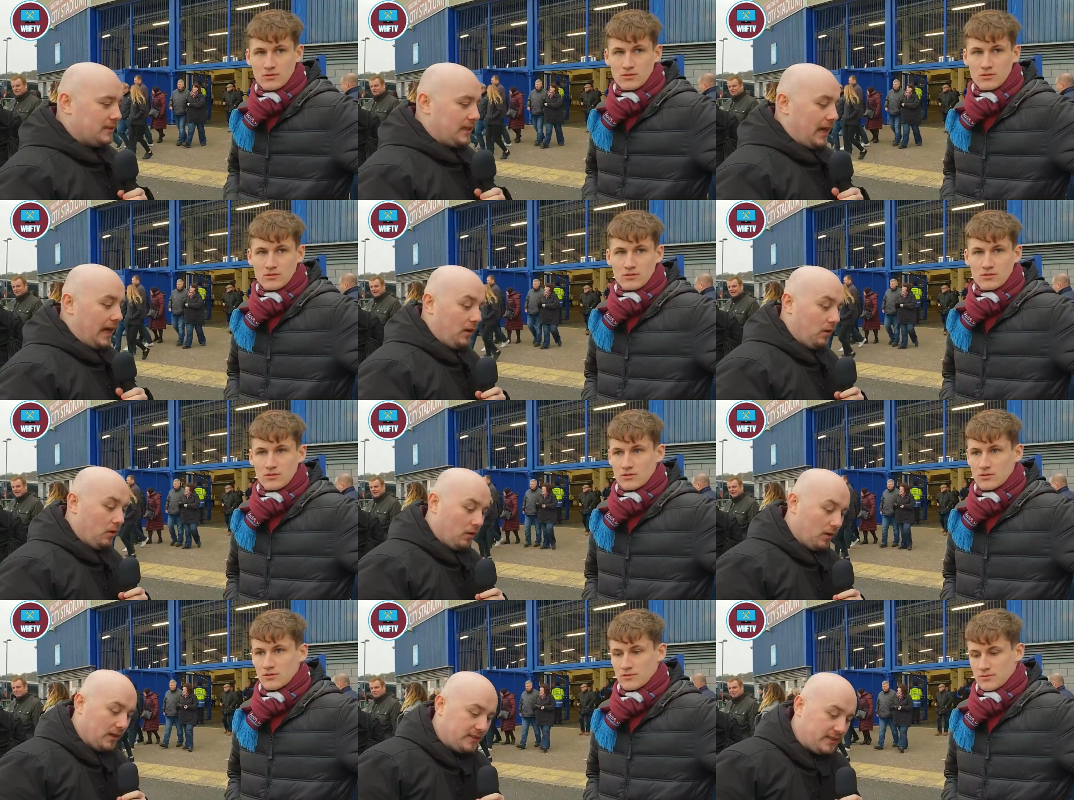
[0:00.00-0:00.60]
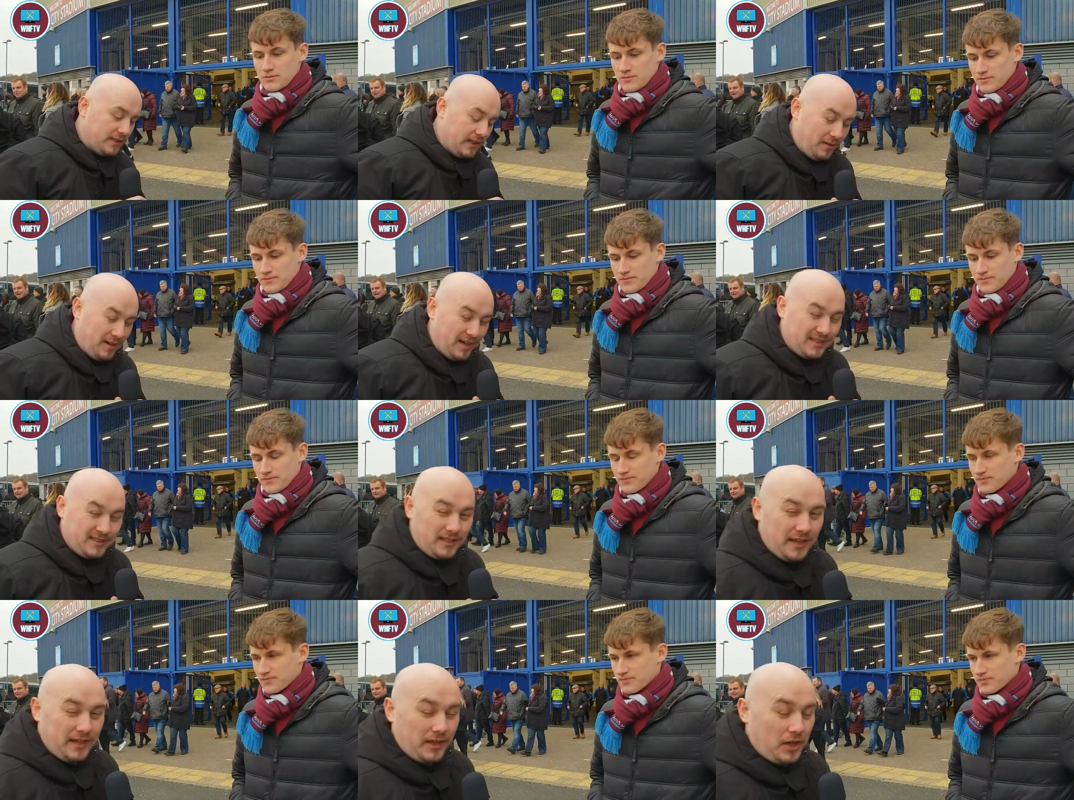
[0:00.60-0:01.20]
Speaker 1: Dan Lawless here
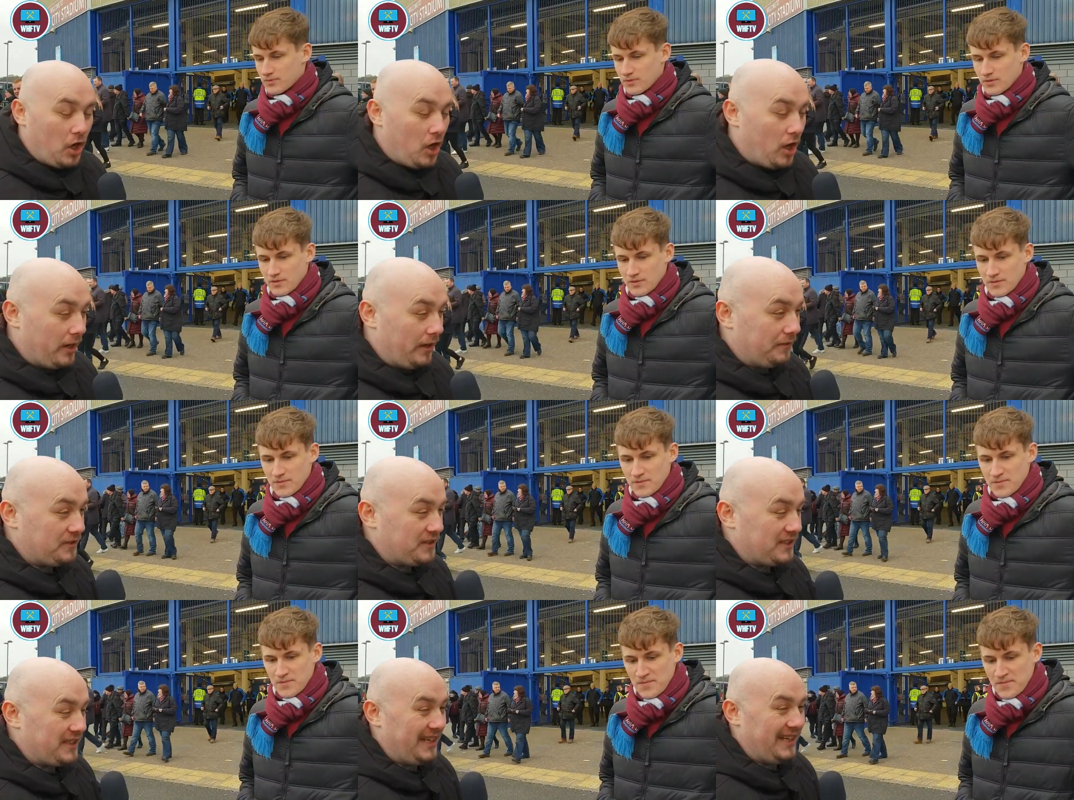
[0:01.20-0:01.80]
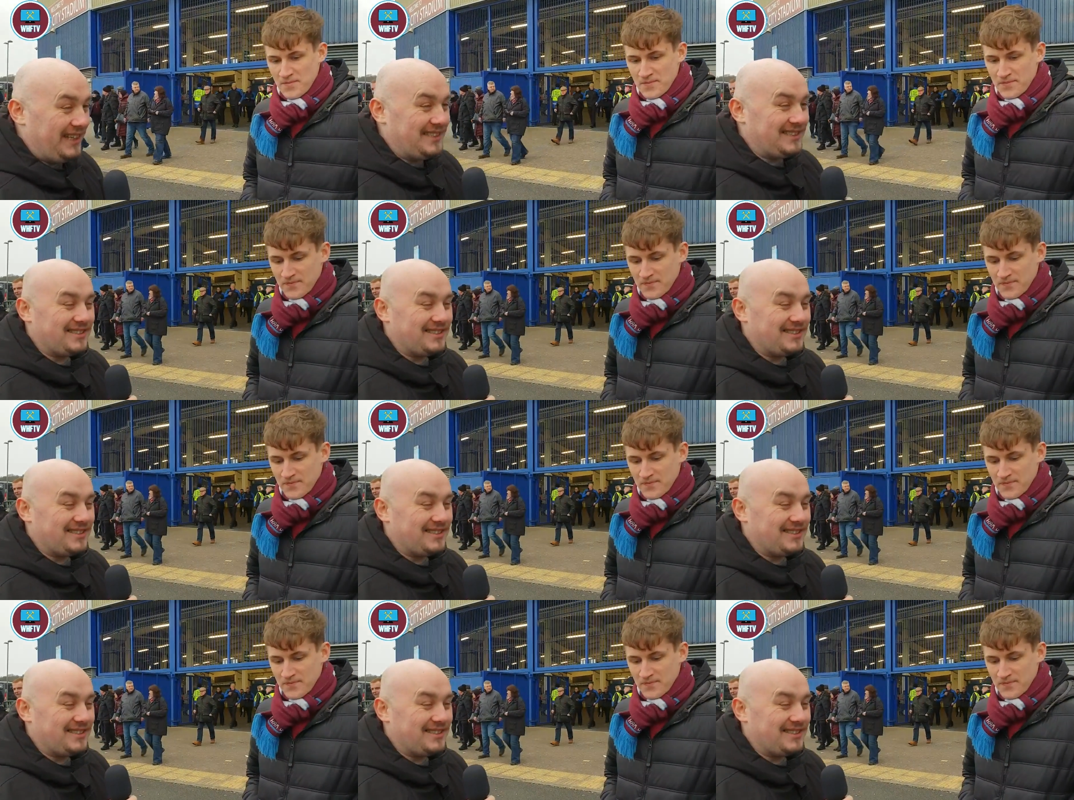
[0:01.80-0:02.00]
outside of Cardiff City